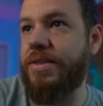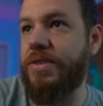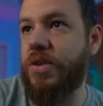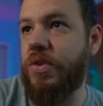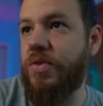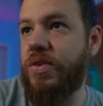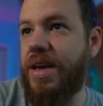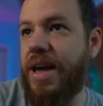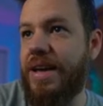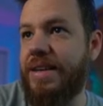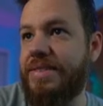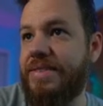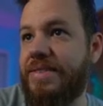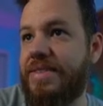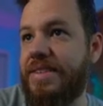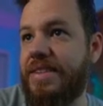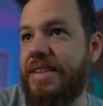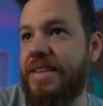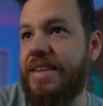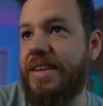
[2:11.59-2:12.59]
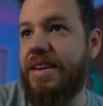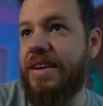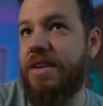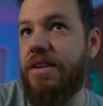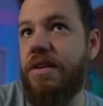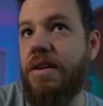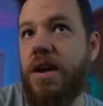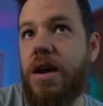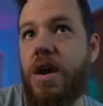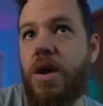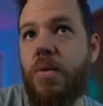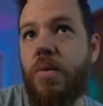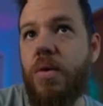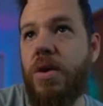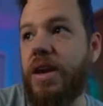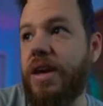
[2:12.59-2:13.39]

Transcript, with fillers: So you guys see here, we're